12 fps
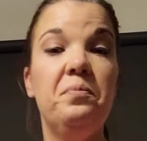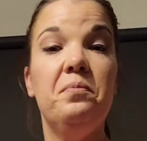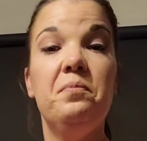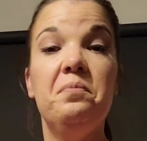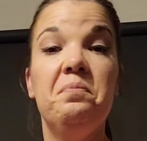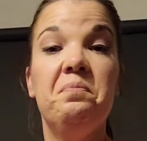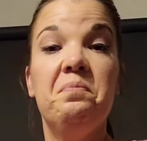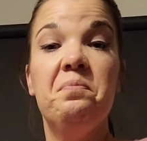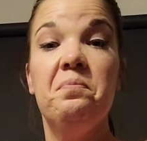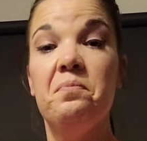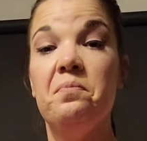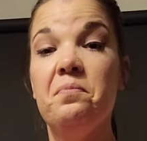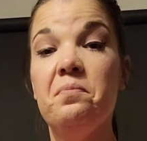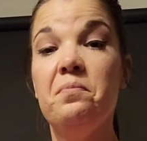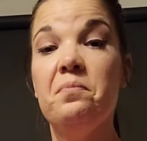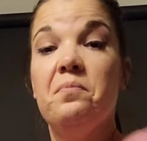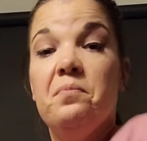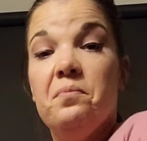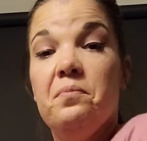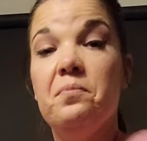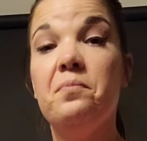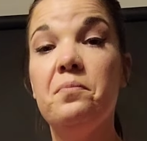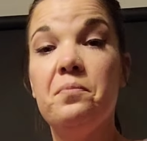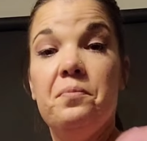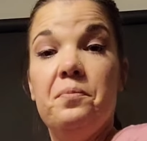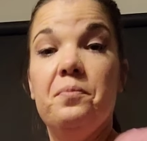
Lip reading: (silence)